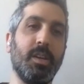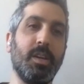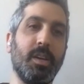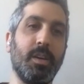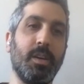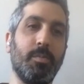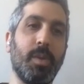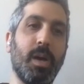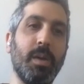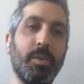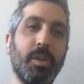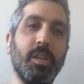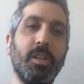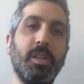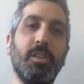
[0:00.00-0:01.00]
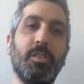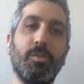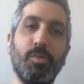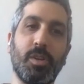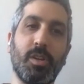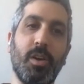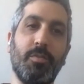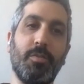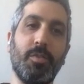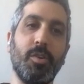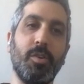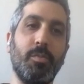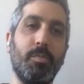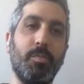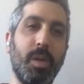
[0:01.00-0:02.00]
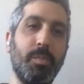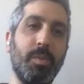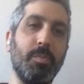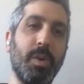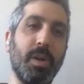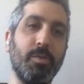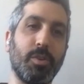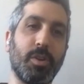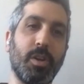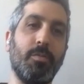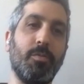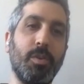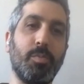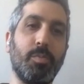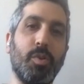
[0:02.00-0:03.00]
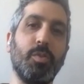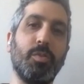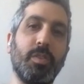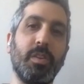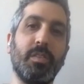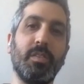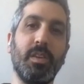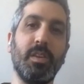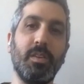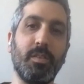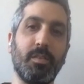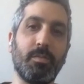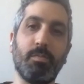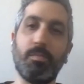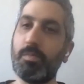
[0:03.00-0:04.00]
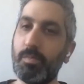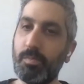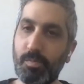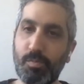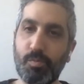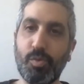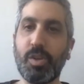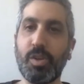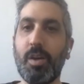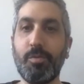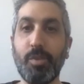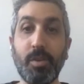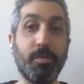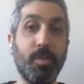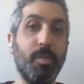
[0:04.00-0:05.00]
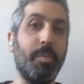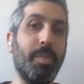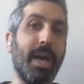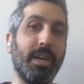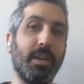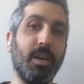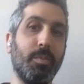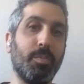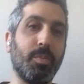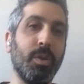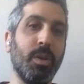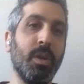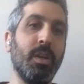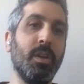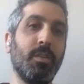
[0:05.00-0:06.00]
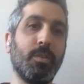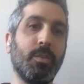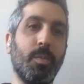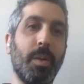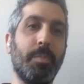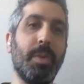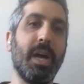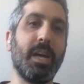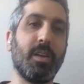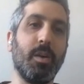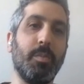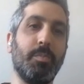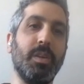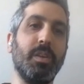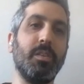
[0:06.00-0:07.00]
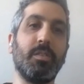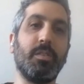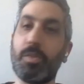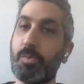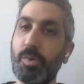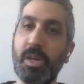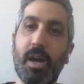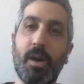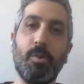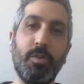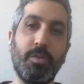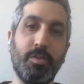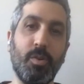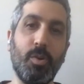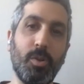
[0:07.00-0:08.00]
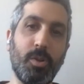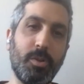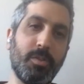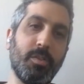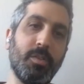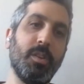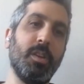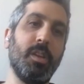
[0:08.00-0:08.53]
I'm going to need to recover. Maybe my recovery process is recovering from a backup. So my backup is 3 hours old,